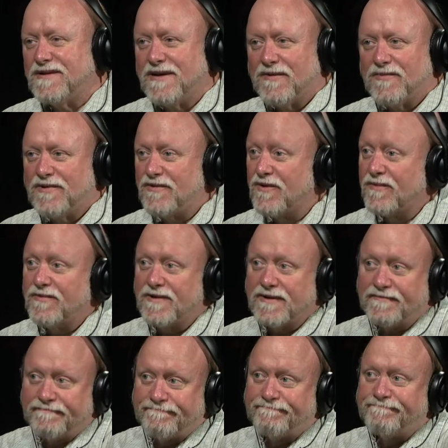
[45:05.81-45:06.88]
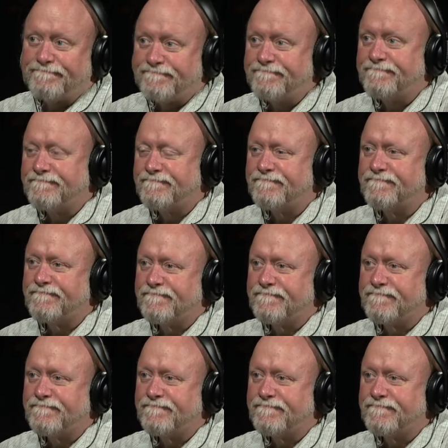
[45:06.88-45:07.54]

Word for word: to help interpret it. All right, when we